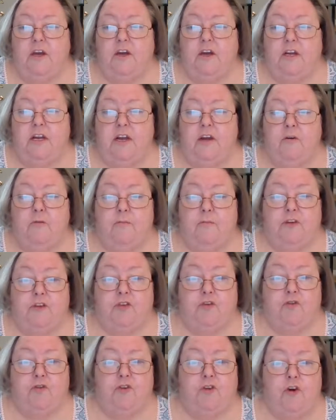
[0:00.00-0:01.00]
could hear
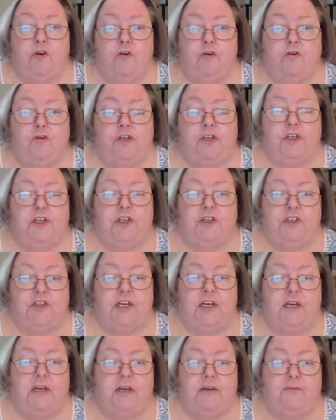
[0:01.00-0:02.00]
Mr. Sir's
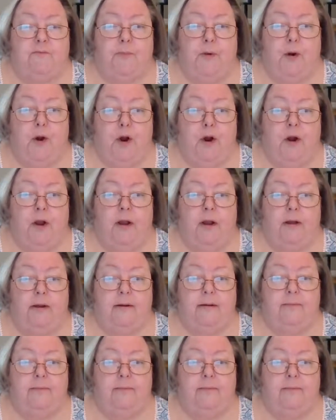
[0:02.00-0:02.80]
distinctive bark.